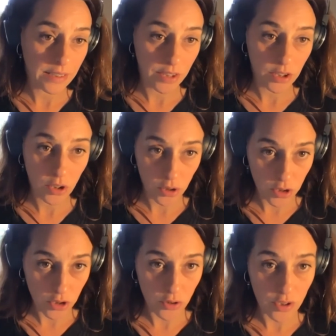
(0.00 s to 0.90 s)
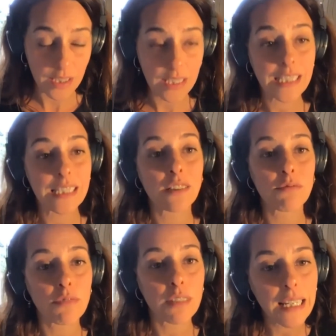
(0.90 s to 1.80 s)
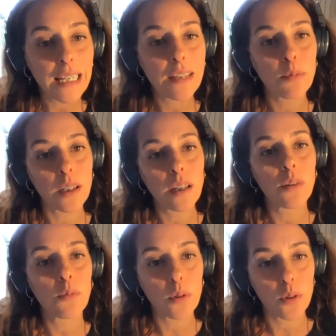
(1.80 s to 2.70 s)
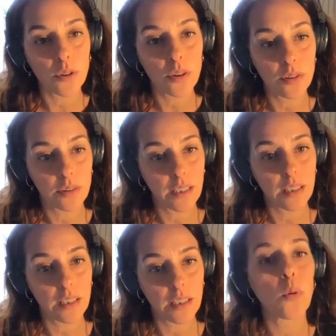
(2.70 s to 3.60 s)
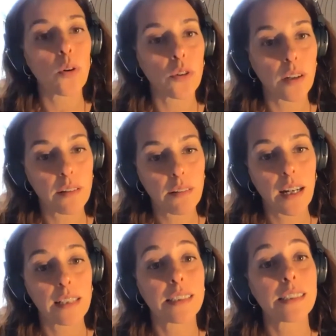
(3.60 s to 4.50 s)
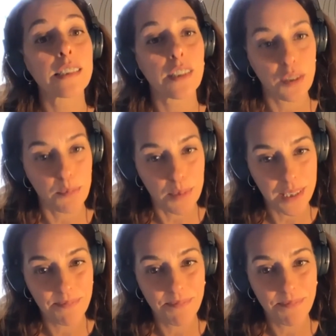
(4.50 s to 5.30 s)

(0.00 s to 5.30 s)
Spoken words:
unconscious. This is really where her work can go on undisturbed.